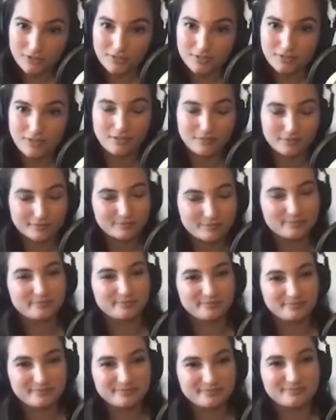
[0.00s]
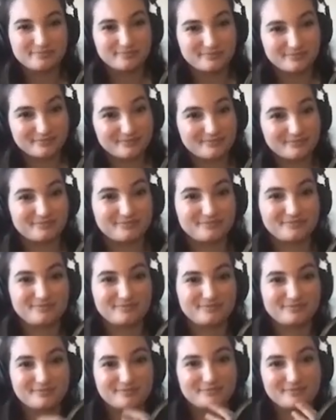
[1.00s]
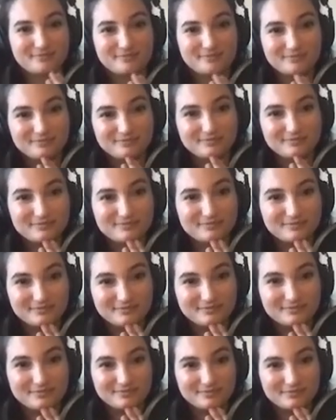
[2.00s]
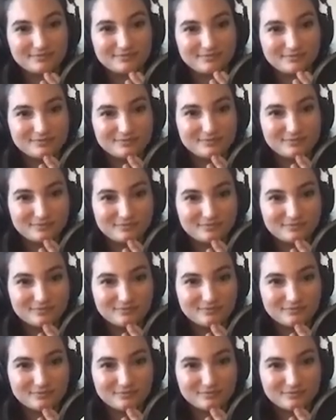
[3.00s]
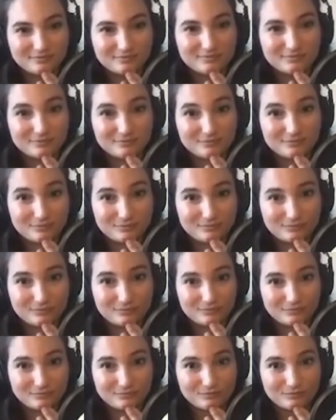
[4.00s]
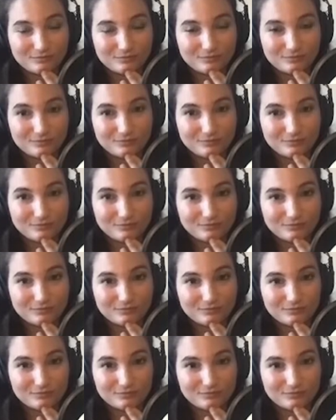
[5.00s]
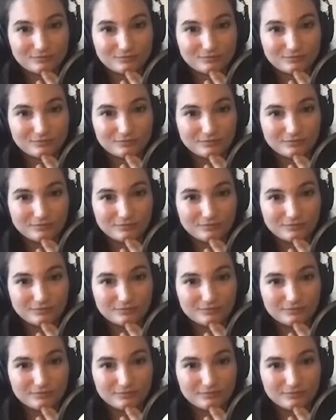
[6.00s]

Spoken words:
This person isn't speaking.